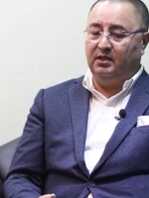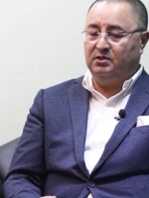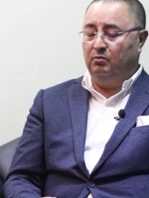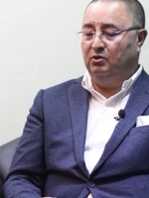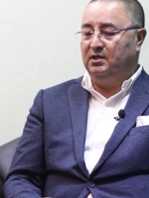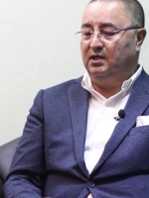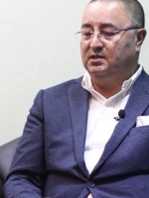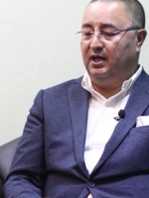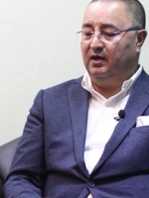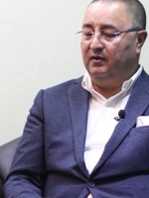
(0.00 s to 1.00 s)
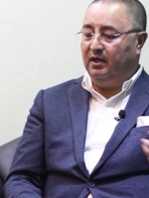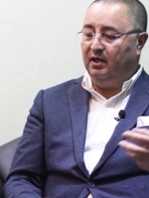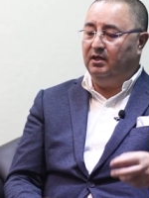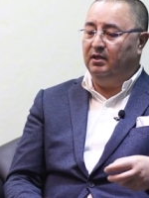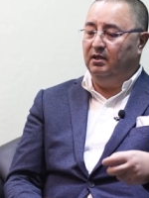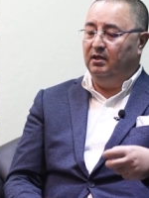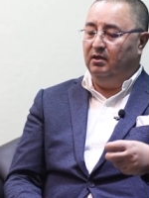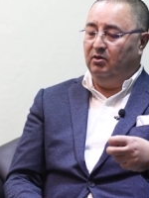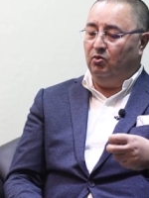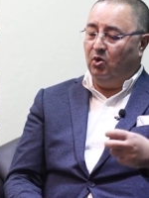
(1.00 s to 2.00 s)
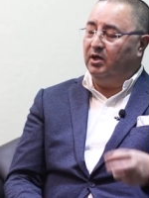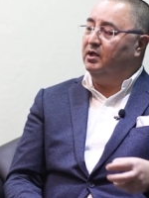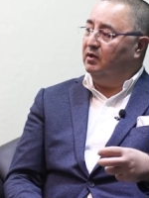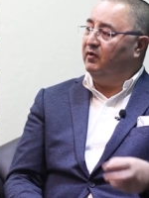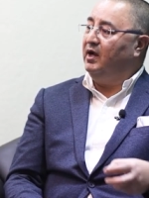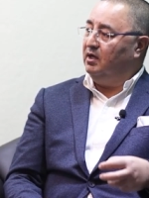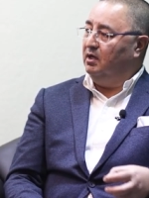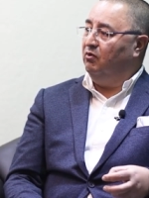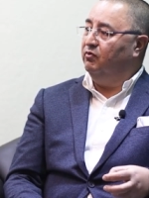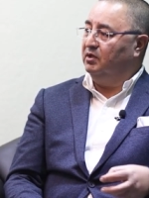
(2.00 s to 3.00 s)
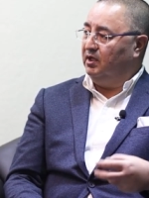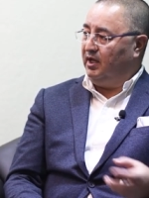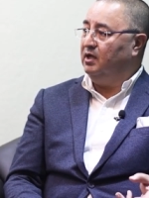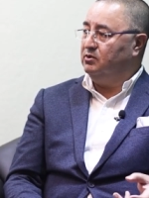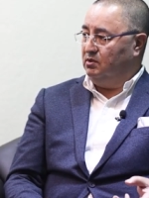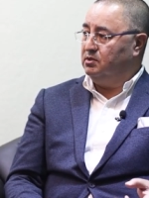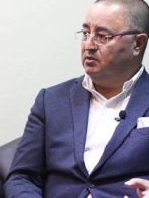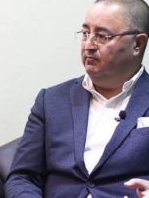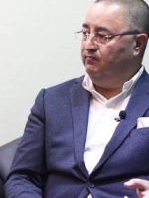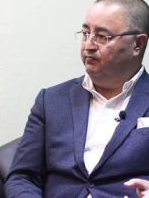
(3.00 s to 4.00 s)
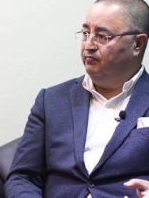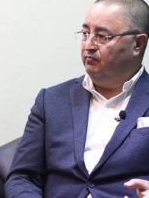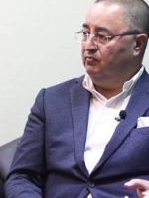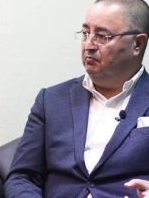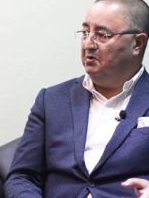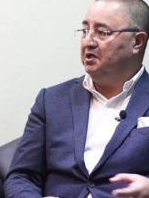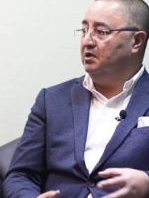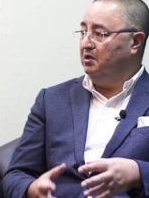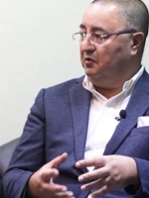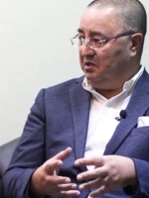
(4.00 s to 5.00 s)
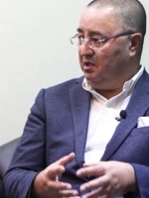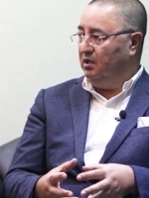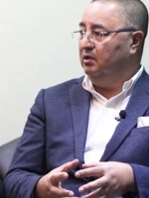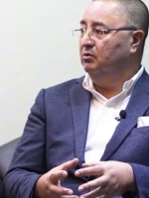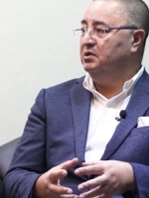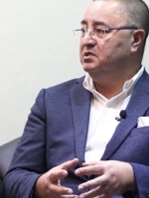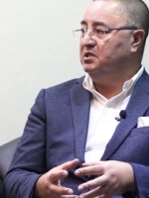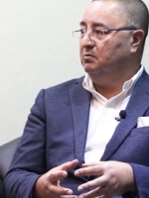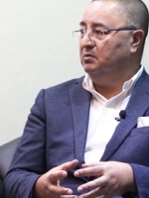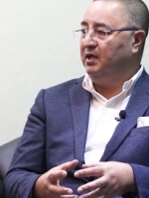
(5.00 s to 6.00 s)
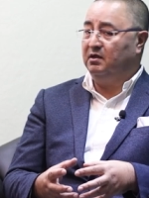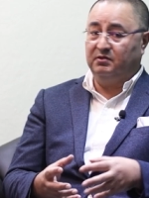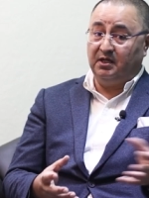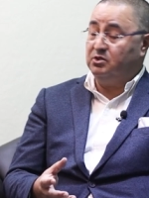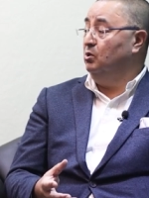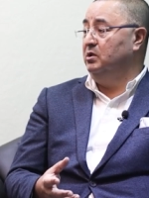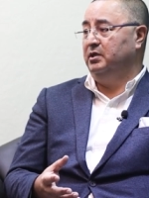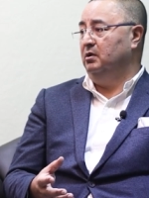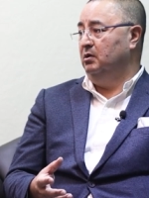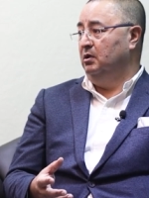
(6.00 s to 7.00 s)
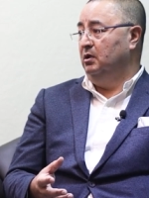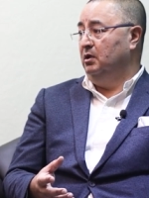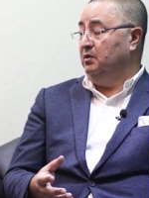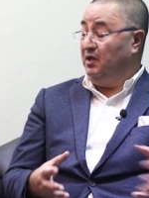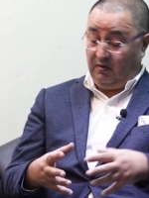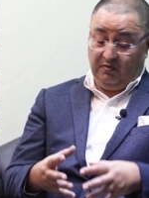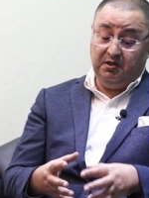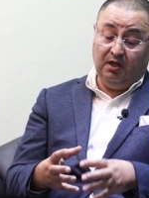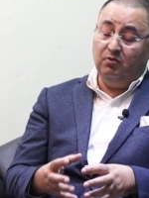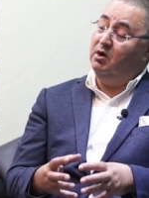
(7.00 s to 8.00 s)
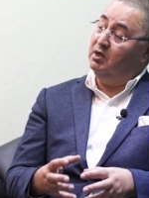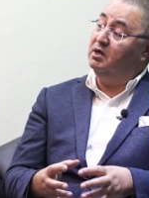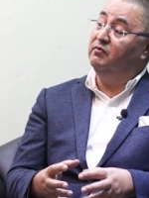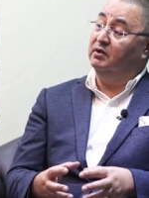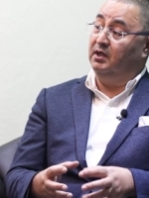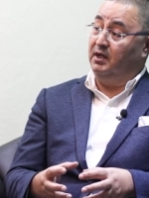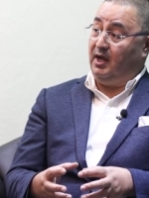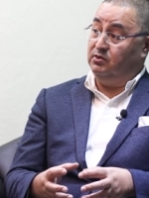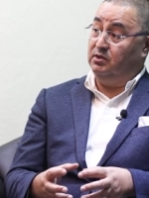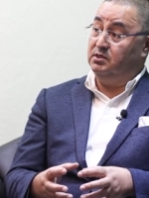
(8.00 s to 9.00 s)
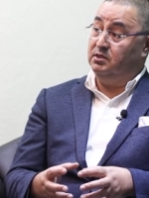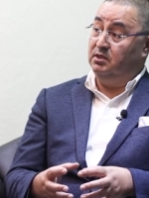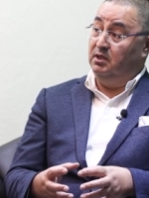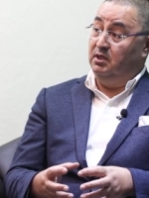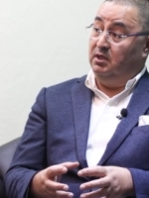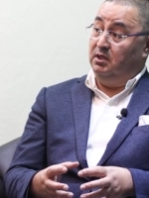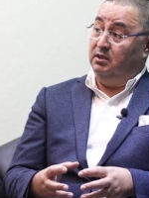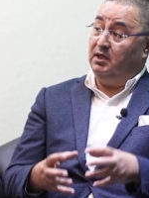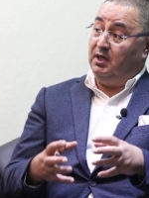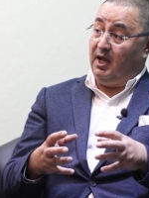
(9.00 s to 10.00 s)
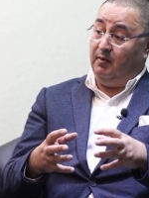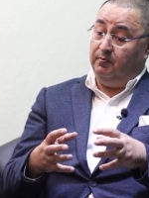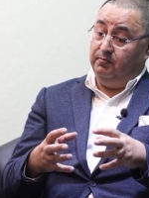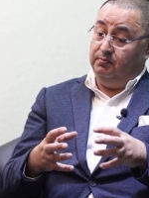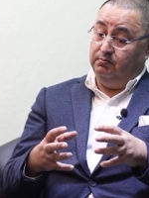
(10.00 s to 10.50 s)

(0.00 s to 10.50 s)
like some hotels they are really working right now for the casuals, making a really good team, like like Soaltee. They are really working for the casuals. They have